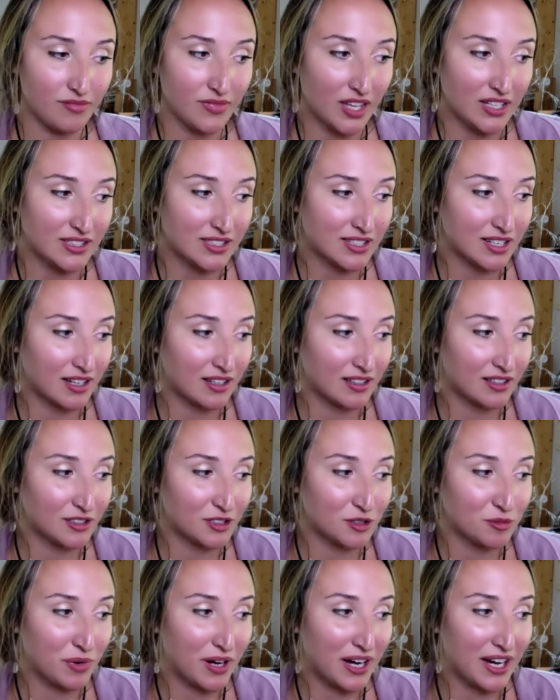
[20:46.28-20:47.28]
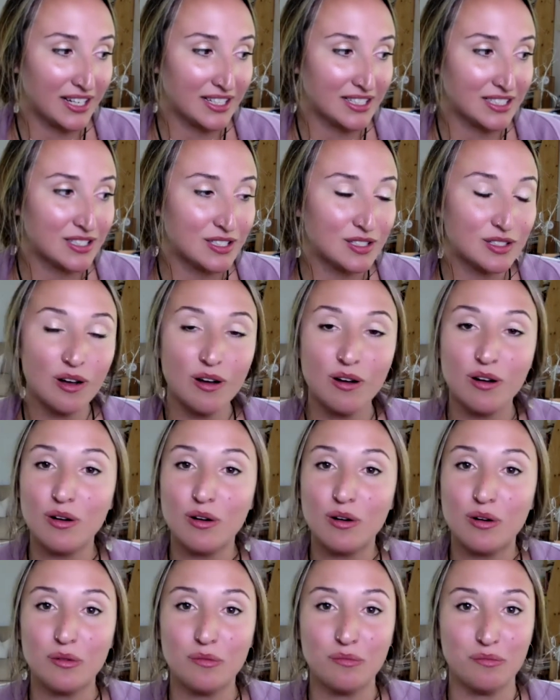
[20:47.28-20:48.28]
It's colored by
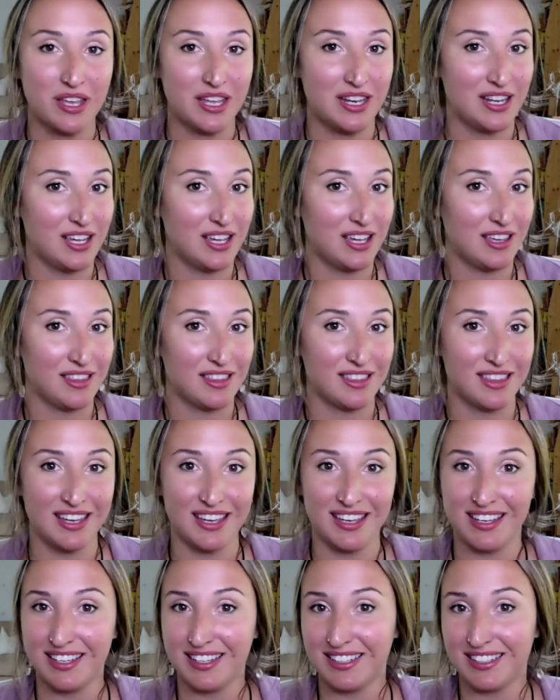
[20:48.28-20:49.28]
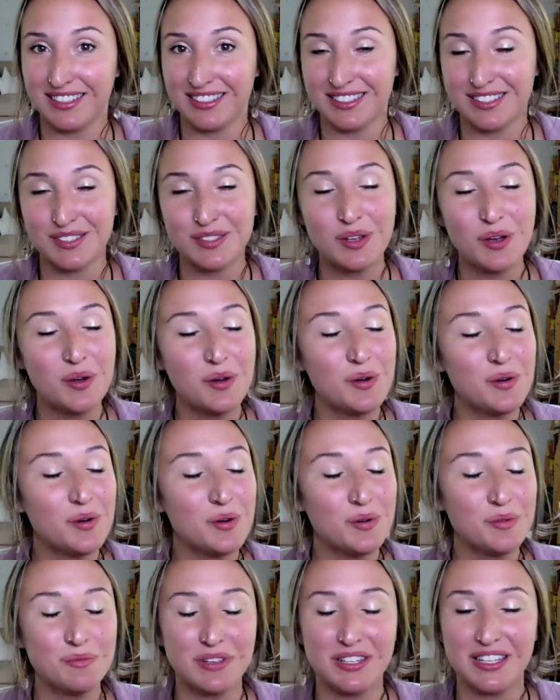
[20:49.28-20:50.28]
so many things,
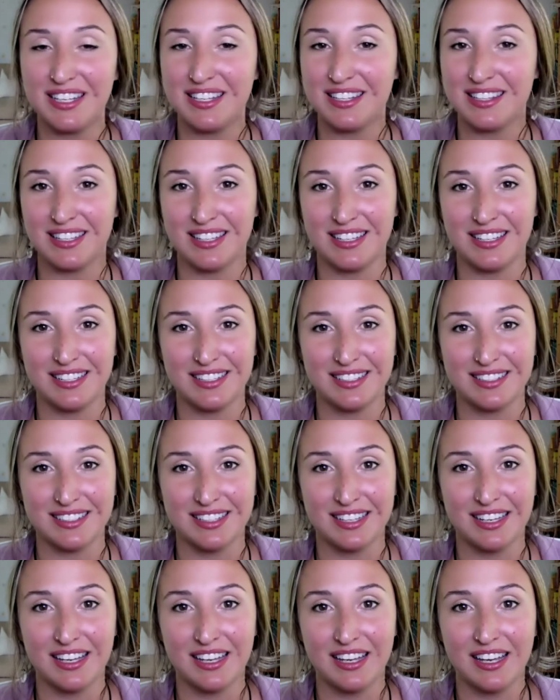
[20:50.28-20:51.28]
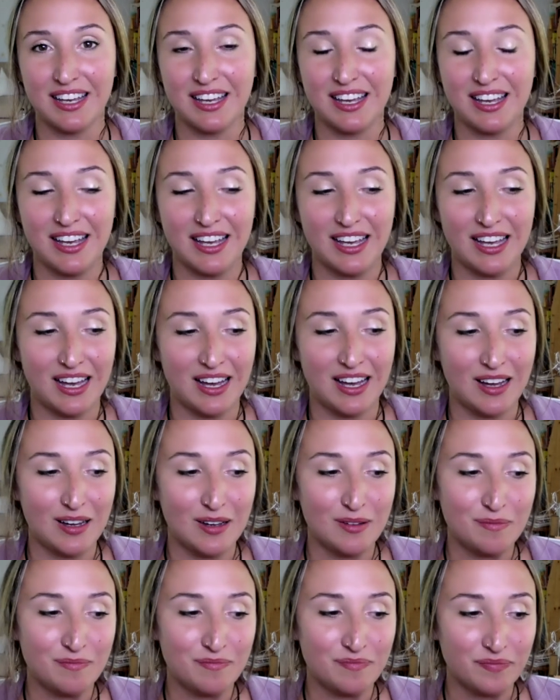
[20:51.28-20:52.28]
so many things.
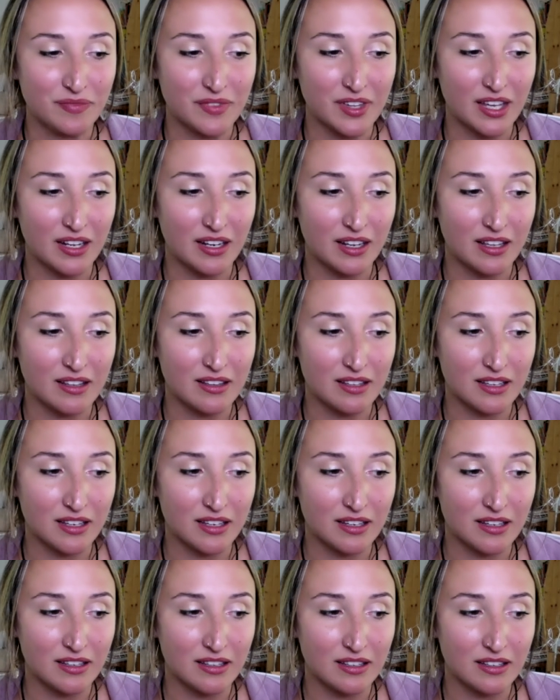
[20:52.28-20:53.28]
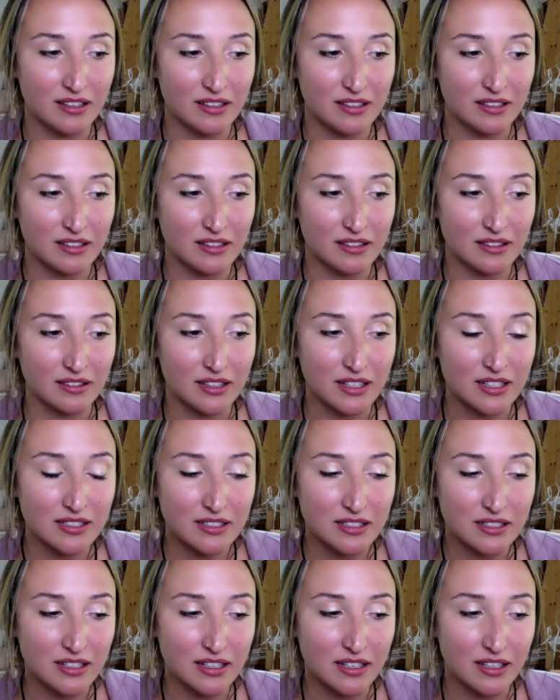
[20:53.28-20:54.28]
And I think
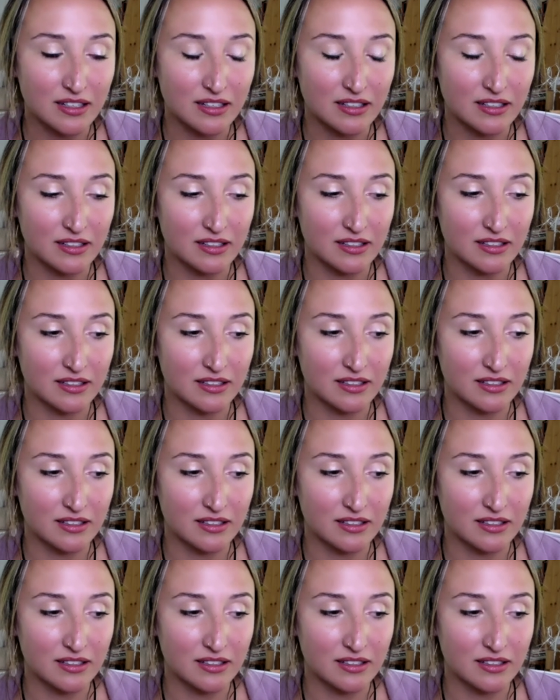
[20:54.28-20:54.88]
listening